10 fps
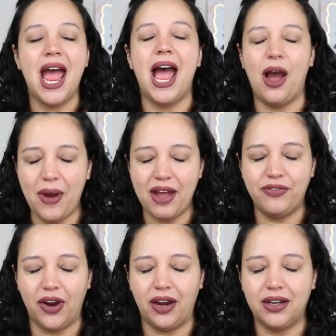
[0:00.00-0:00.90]

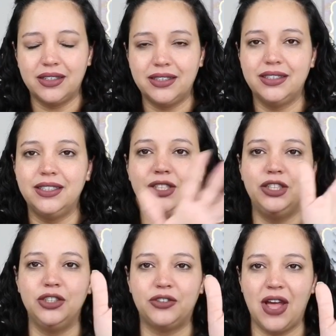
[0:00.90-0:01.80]
However,
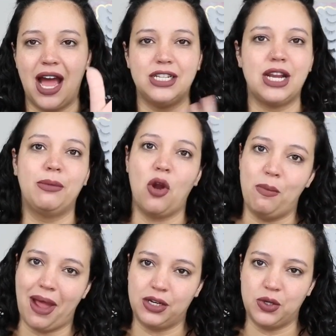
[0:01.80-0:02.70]
newsflash, I'm
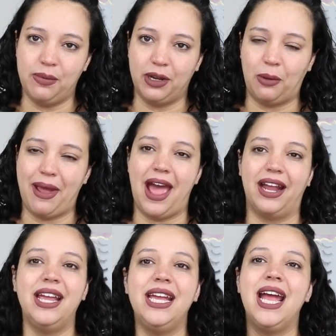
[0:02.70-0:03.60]
going back to a bigger
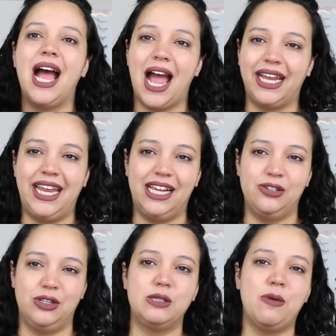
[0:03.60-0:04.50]
bag. I can't
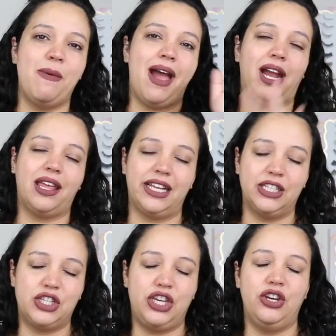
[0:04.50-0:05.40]
do the small bag. I think
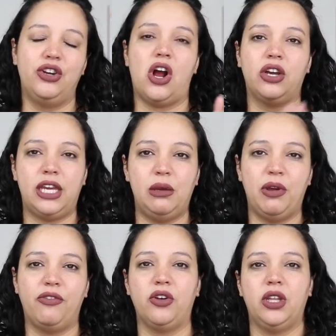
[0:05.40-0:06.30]
it's cute. I'll keep
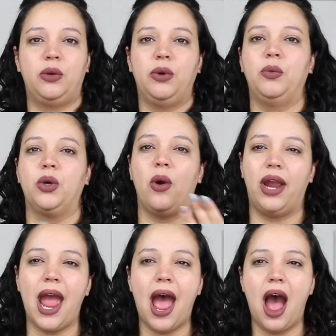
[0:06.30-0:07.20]
it for like when we're
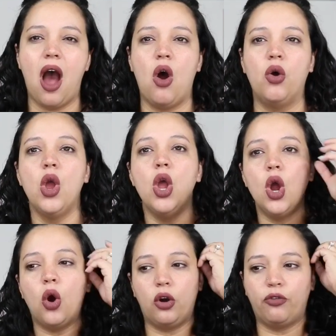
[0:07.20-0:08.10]
going out
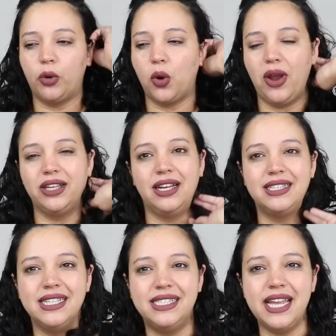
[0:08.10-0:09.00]
or if we're going
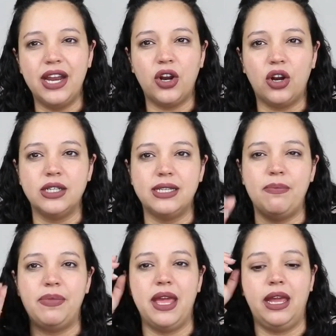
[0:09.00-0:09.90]
like to dinner or
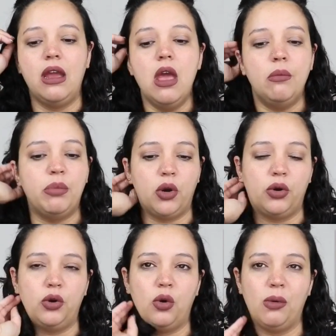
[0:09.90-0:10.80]
something. But
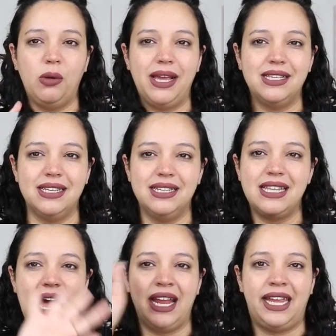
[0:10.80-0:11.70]
on a normal
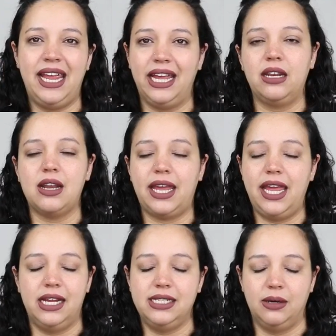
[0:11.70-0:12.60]
basis, I can't I
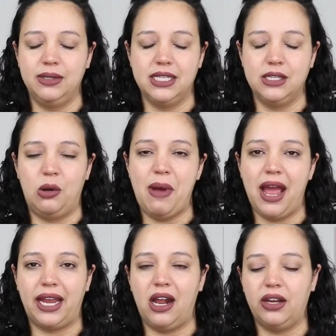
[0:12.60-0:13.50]
can't deal with this little
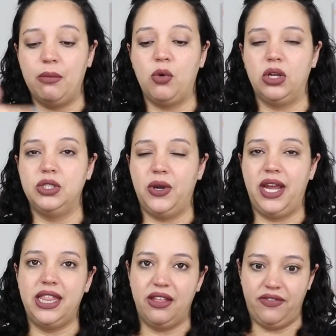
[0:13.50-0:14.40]
bag and I'll get more into
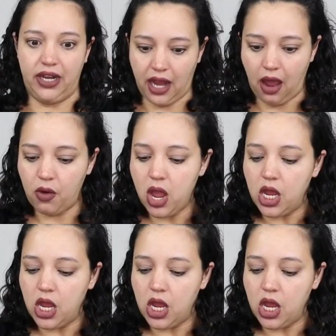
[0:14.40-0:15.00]
it in the video.